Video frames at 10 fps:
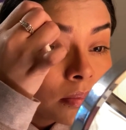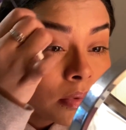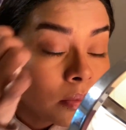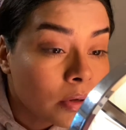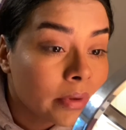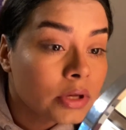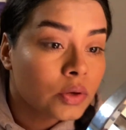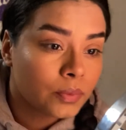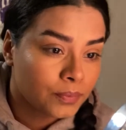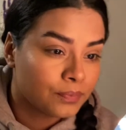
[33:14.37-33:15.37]
But what are we gonna
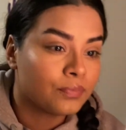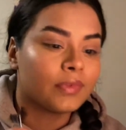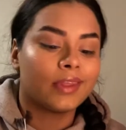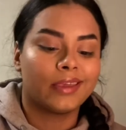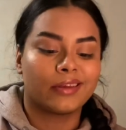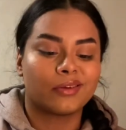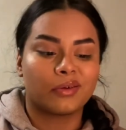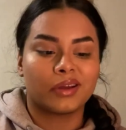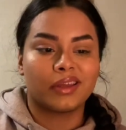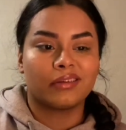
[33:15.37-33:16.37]
do?
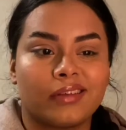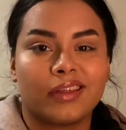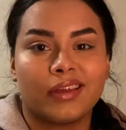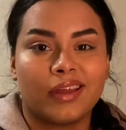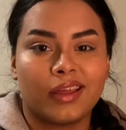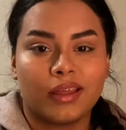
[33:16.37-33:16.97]
Ignore it.